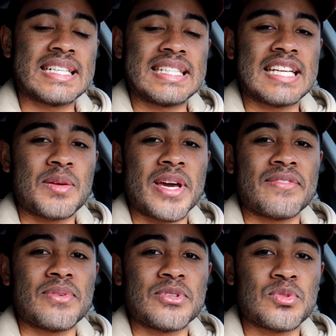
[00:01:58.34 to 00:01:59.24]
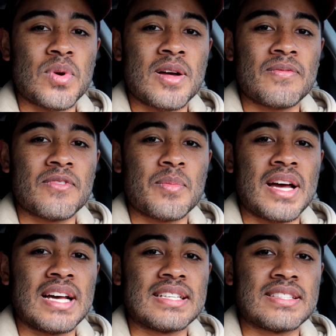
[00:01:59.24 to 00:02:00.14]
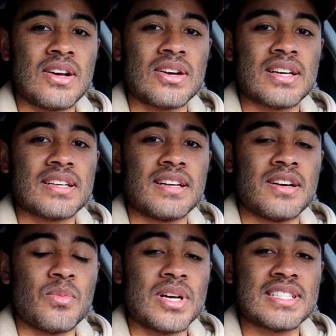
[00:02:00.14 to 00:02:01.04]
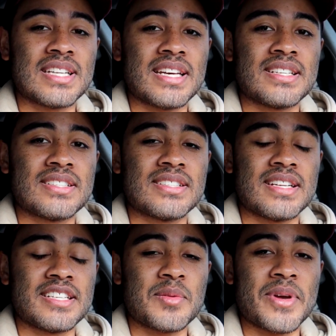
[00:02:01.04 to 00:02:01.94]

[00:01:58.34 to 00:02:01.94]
intake manifold swap from my stock 1-stage intake